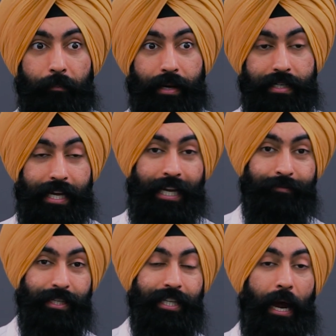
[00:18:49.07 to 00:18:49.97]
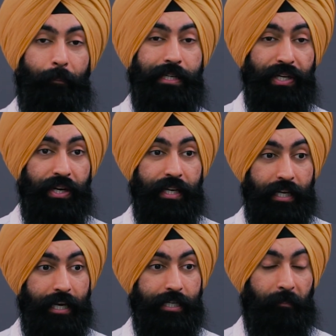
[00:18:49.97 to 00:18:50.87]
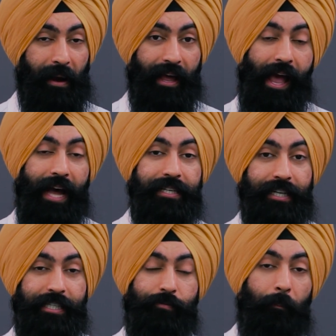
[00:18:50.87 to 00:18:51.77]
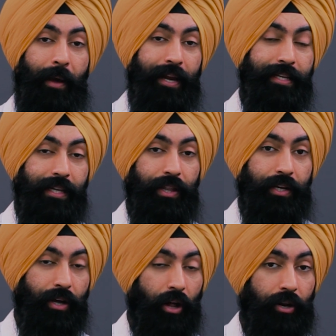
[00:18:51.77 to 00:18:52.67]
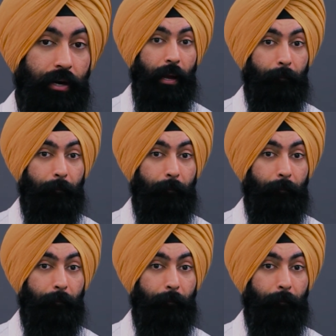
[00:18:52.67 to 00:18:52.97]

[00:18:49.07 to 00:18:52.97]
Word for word: because that gives you the opportunity to buy assets for pennies on the dollar.